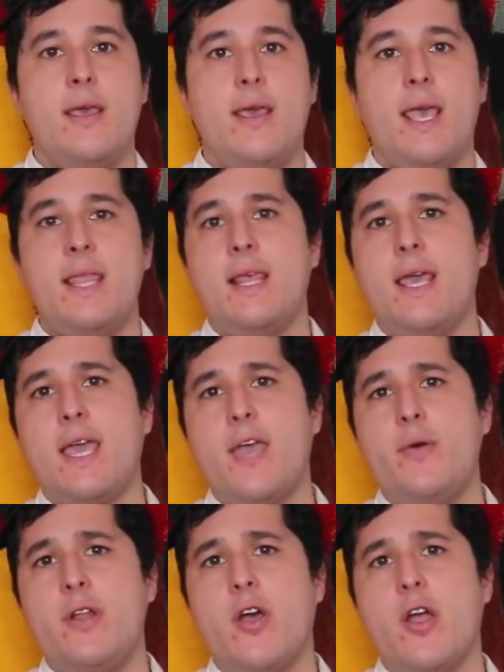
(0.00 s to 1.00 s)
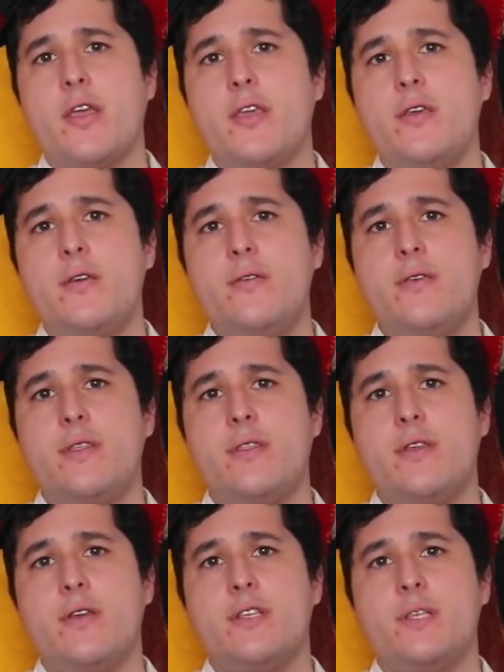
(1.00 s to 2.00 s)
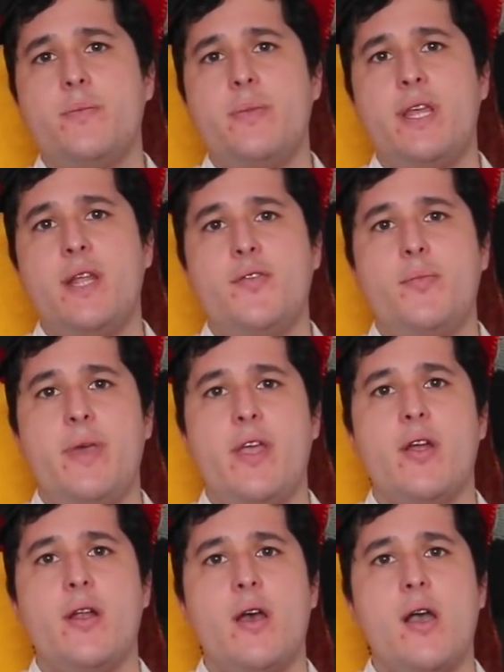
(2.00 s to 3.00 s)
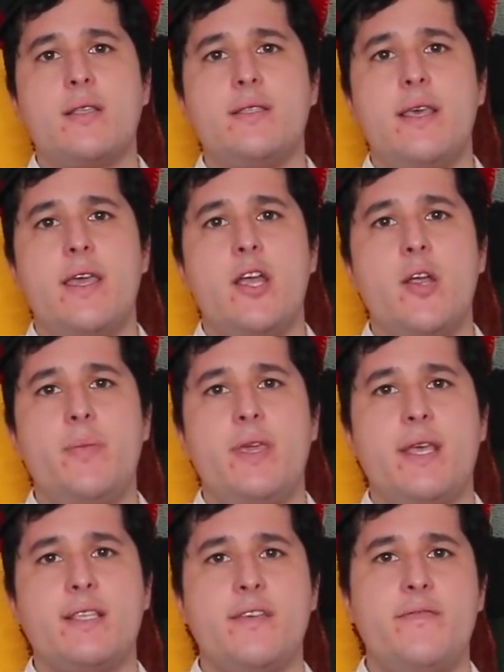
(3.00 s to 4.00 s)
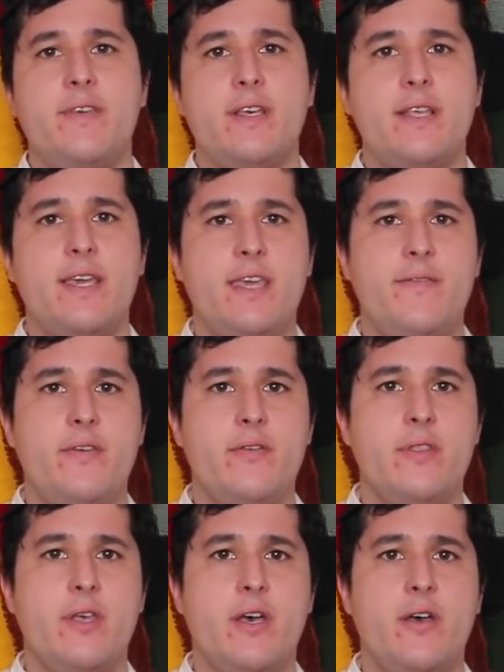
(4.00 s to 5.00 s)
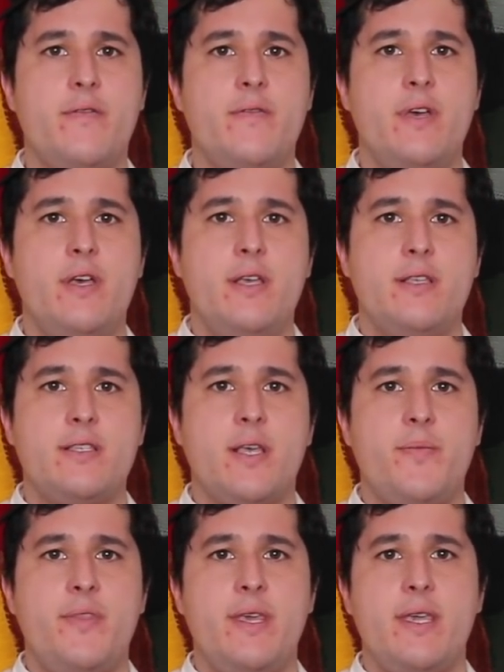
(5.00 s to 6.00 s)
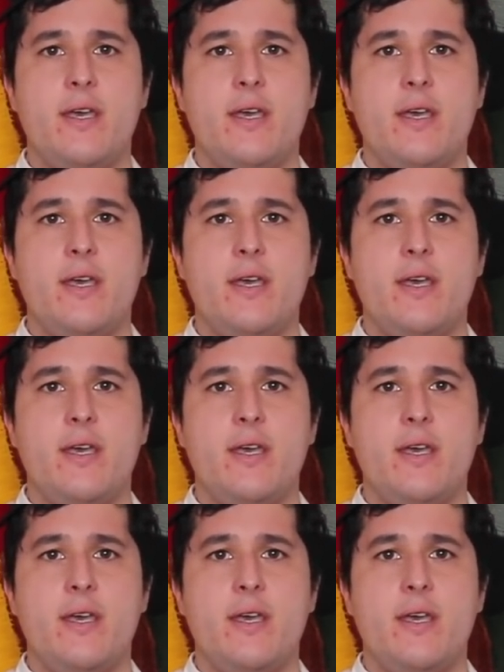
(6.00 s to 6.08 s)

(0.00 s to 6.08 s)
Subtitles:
And like, I would argue that there is a bit of a paradox there, because I feel like if you love something